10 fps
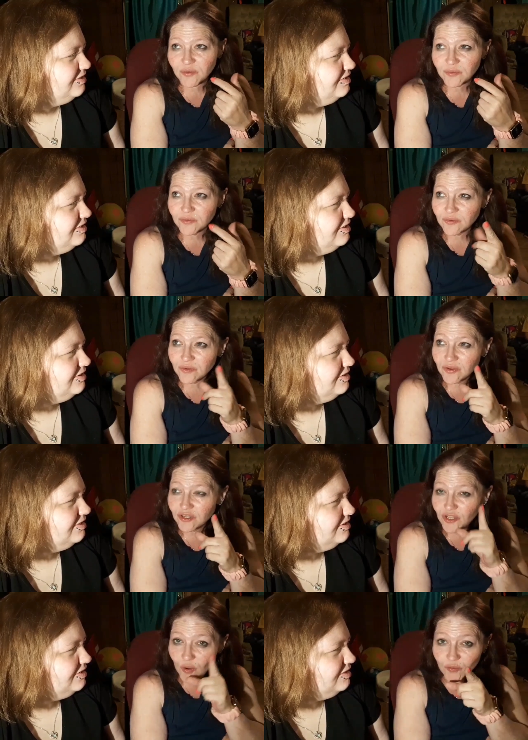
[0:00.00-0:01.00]
Speaker 1: I know.
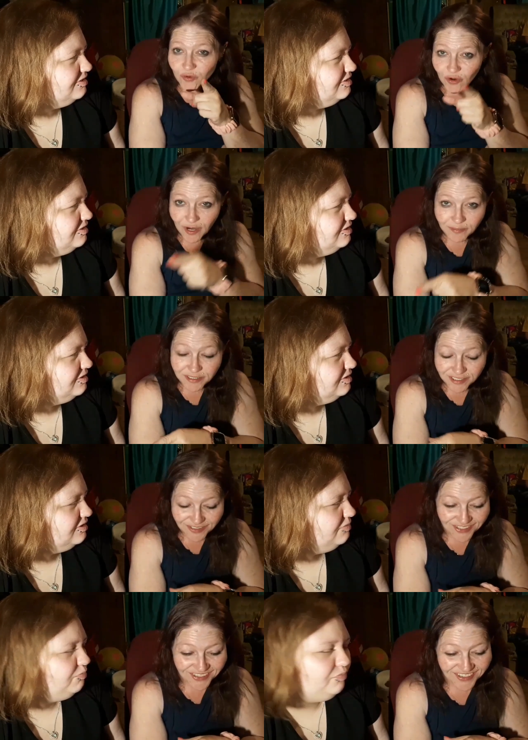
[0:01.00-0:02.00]
Golden
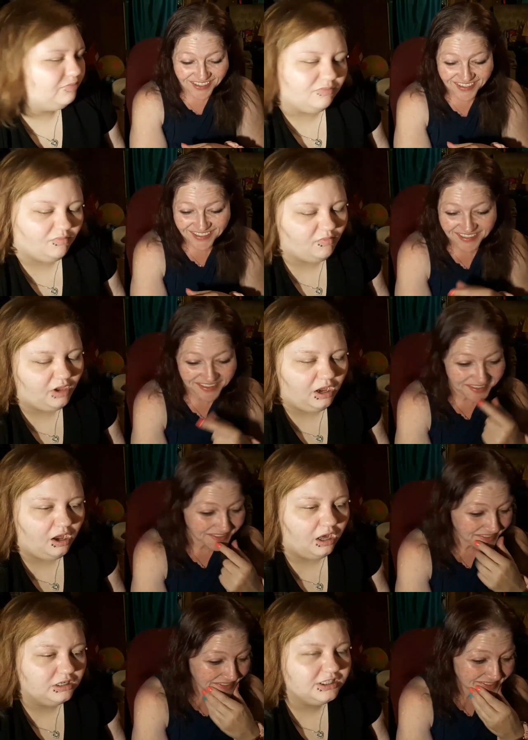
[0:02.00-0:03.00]
Rings.
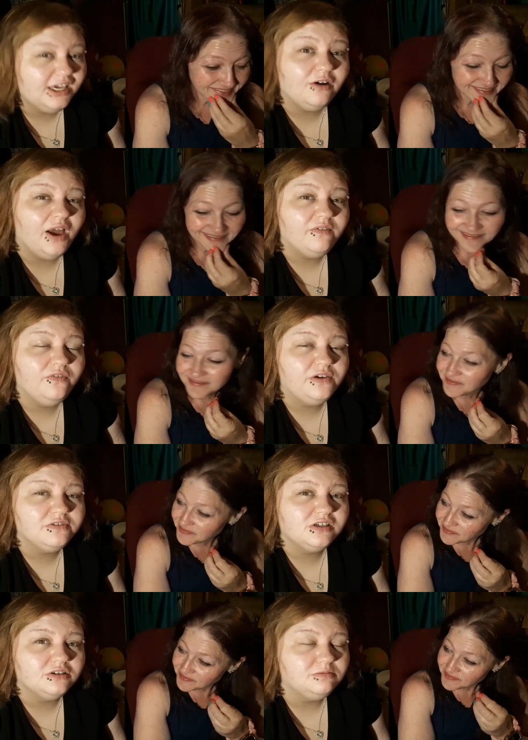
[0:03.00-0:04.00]
Speaker 2: Honestly, I don't have a
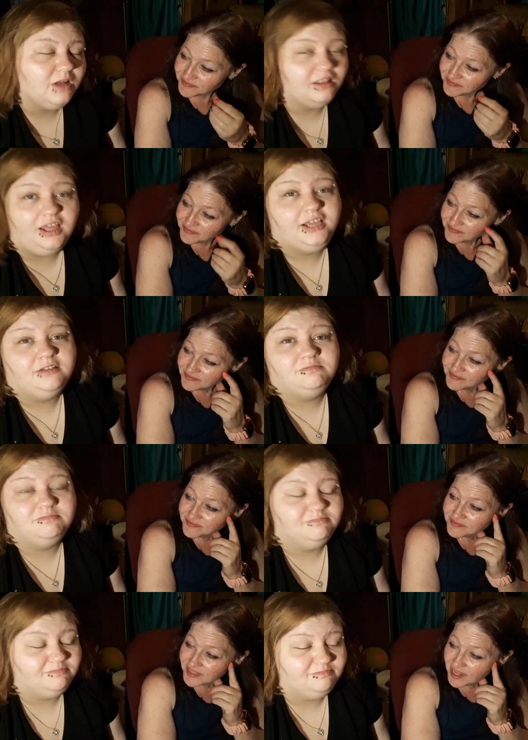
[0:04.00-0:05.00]
favorite cereal. I like...
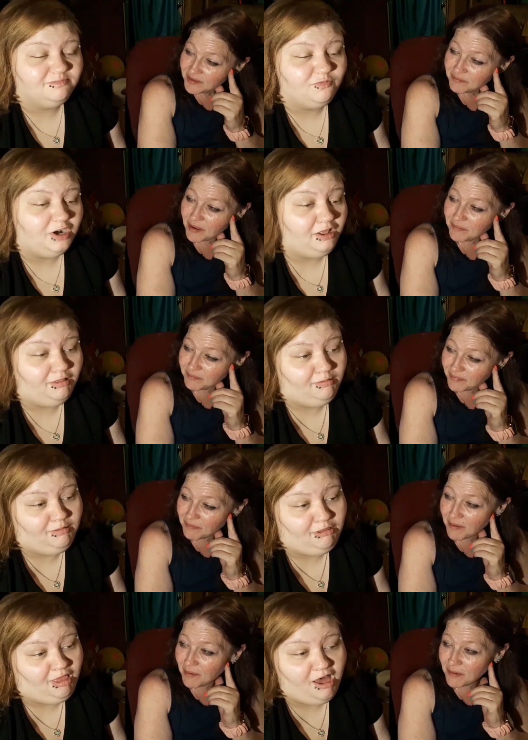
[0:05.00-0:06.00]
Speaker 1: My
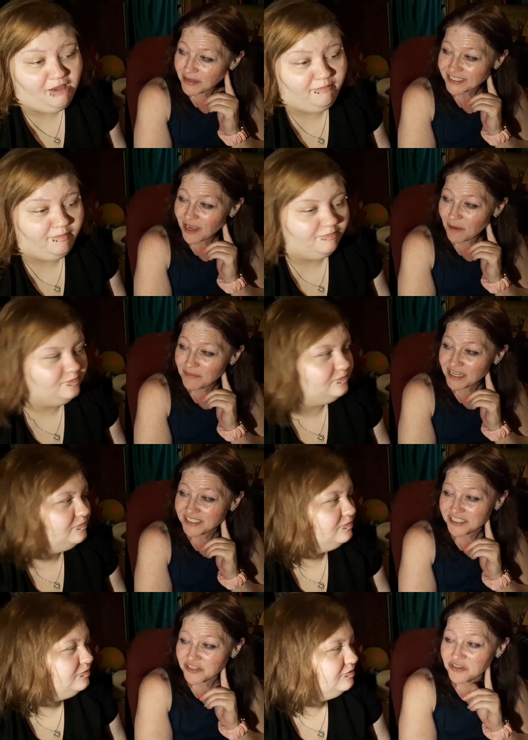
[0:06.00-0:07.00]
mom always called
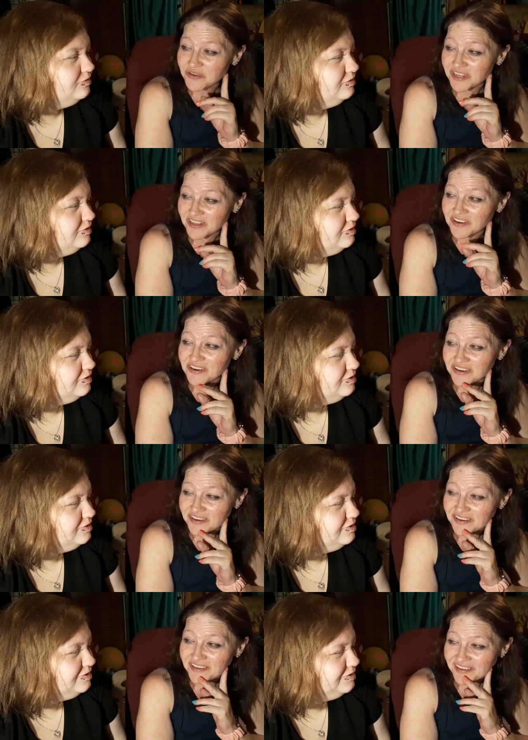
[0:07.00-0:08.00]
me a cereal killer.
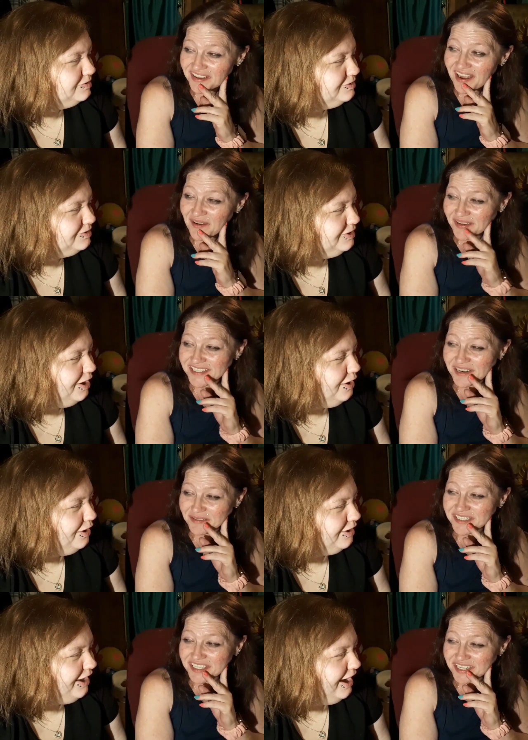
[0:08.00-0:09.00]
I always thought
Speaker 2: it